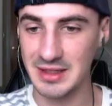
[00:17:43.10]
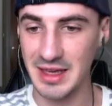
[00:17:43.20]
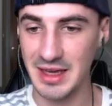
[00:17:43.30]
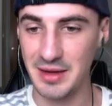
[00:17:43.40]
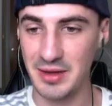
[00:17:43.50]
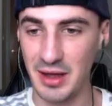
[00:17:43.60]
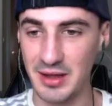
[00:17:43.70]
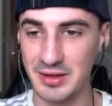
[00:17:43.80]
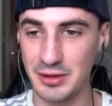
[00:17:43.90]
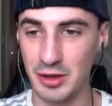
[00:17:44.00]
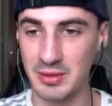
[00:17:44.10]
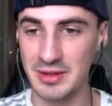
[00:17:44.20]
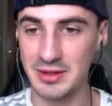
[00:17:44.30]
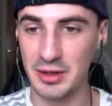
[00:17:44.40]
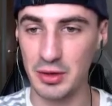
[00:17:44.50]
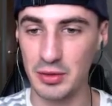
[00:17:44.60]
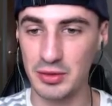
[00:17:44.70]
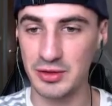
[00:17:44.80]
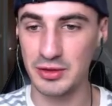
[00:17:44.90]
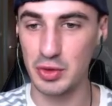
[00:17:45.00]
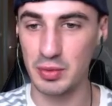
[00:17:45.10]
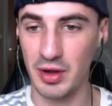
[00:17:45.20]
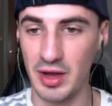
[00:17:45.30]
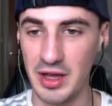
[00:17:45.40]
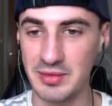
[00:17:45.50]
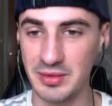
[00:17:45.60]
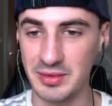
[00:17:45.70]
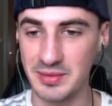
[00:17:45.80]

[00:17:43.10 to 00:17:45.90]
Yep, comments are all super hype.